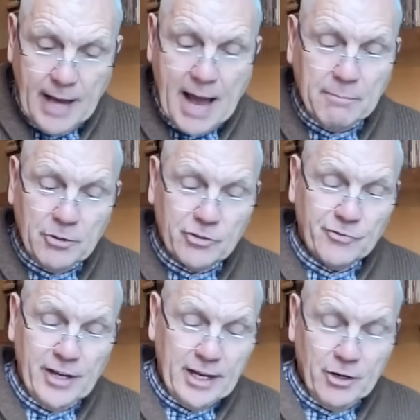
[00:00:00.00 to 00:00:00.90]

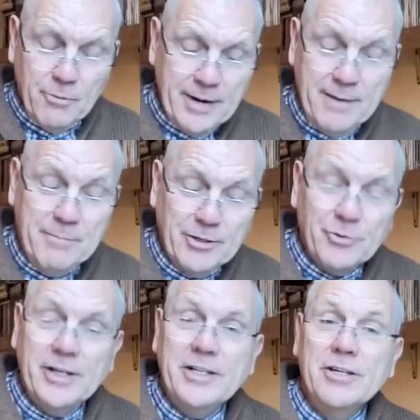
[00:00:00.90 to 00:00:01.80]
atmosphere coming in
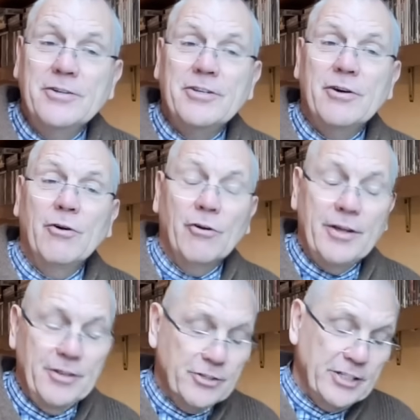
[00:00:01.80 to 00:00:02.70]
between you two or
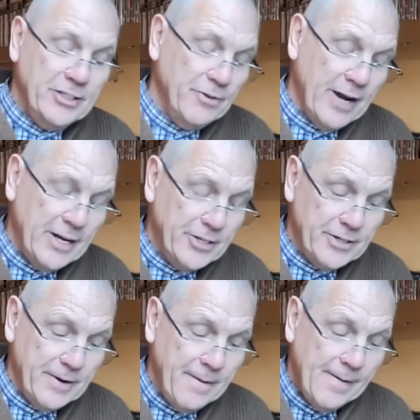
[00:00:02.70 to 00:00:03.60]
in the
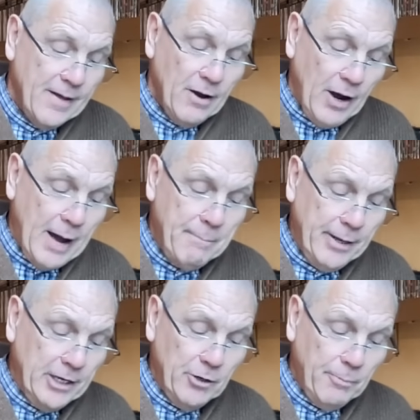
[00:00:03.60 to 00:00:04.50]
situation. I am
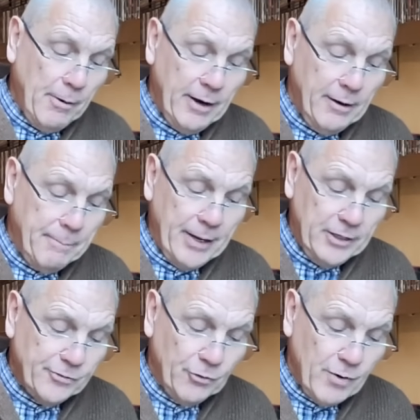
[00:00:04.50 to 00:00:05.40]
picking up here a
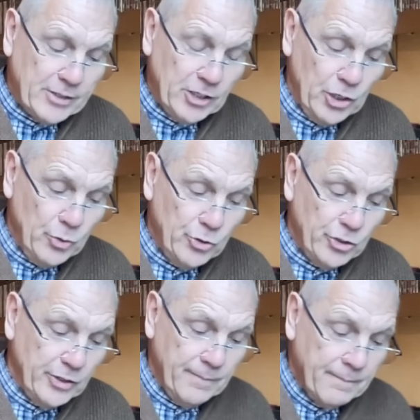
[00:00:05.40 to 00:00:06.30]
peaceful
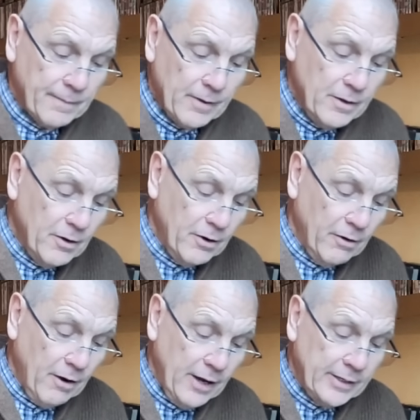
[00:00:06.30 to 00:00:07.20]
resolution. All
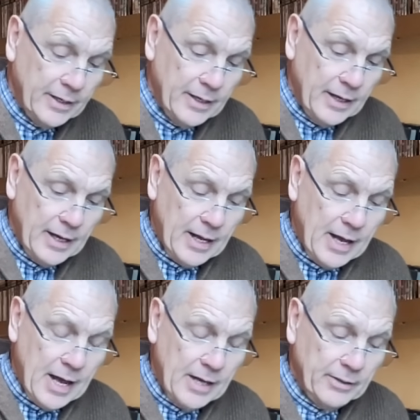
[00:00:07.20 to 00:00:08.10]
right.
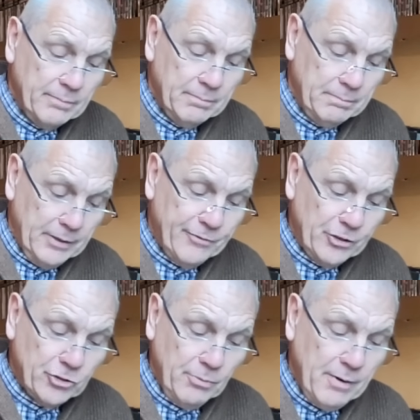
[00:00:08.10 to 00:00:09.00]
But for
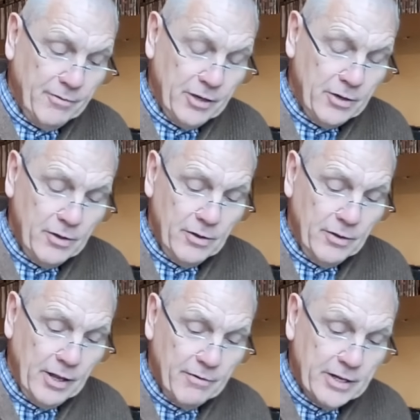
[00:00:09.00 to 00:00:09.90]
some of you,
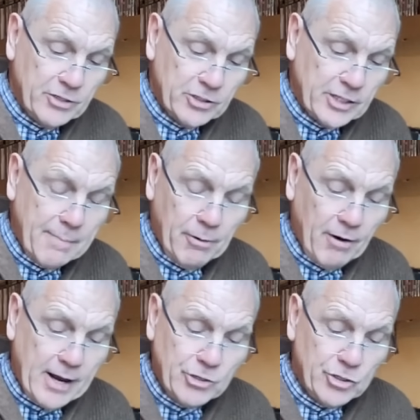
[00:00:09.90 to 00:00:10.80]
there is a
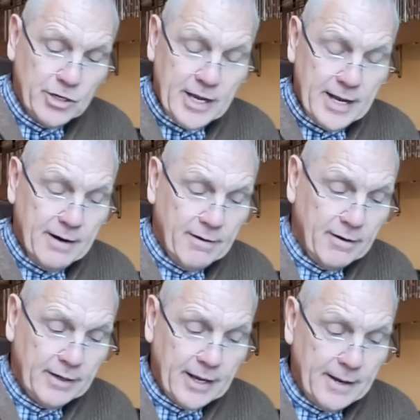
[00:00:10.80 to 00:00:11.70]
separation here,
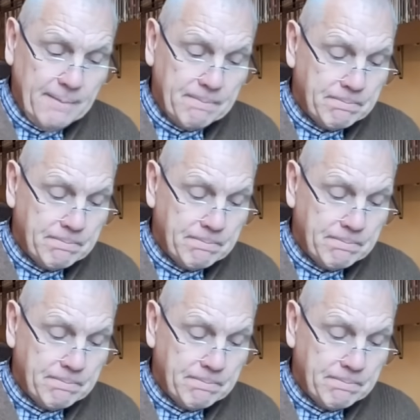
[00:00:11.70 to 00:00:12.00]
okay?